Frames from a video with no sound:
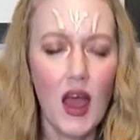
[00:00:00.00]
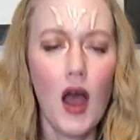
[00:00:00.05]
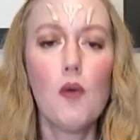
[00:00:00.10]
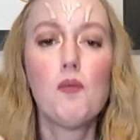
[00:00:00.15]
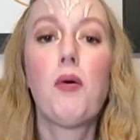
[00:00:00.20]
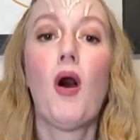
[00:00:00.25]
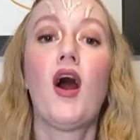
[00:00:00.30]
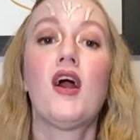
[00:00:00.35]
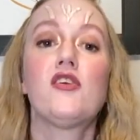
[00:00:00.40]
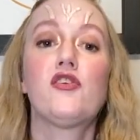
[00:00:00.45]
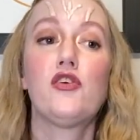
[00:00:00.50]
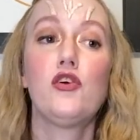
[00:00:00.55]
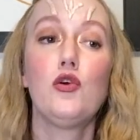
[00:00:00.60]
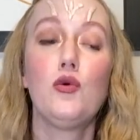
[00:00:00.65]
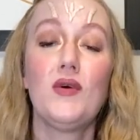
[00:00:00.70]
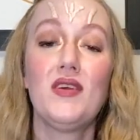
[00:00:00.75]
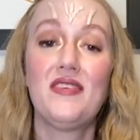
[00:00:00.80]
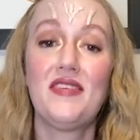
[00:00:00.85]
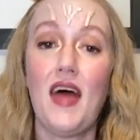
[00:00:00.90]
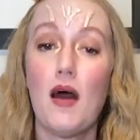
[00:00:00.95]
Part 2
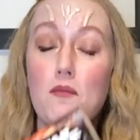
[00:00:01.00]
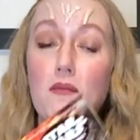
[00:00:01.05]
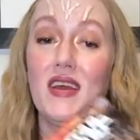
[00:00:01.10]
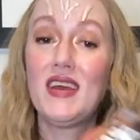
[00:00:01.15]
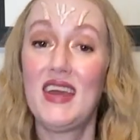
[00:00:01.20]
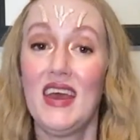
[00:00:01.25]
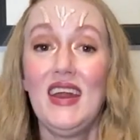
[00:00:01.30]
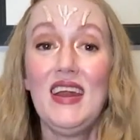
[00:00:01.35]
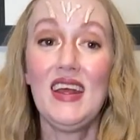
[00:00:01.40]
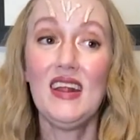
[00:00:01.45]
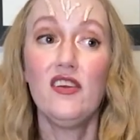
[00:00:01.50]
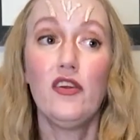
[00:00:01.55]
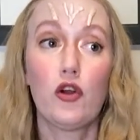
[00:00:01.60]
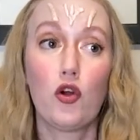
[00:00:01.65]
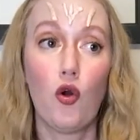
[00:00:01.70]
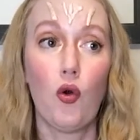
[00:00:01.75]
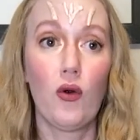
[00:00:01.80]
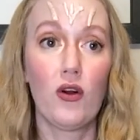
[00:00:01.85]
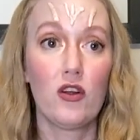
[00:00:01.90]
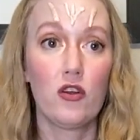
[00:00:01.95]
is them getting to
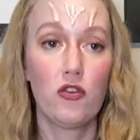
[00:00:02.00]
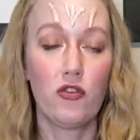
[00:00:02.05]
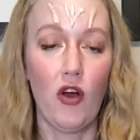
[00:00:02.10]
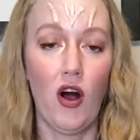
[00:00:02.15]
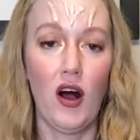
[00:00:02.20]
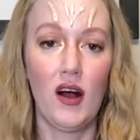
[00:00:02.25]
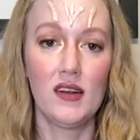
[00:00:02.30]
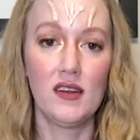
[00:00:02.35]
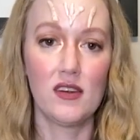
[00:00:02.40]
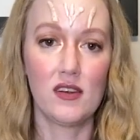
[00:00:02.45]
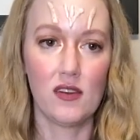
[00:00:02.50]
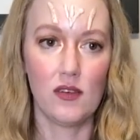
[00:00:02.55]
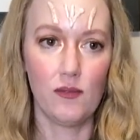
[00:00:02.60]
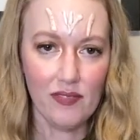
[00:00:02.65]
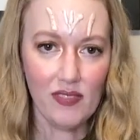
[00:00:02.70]
Coruscant,